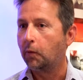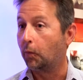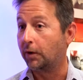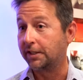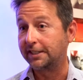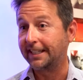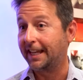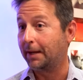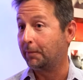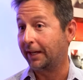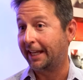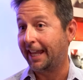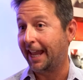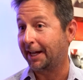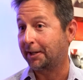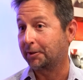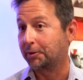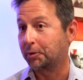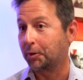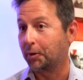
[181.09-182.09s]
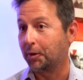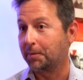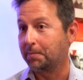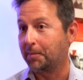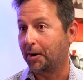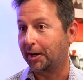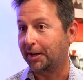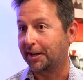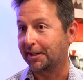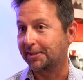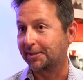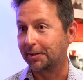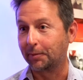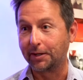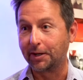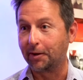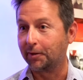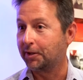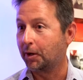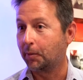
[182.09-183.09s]
Once again, we can't control the market, so
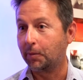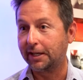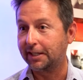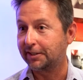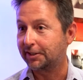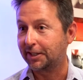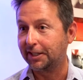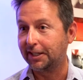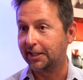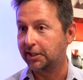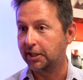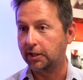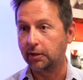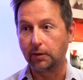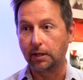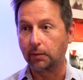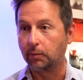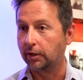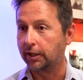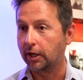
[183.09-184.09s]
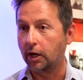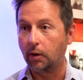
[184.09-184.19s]
we don't know what it's going to do. It will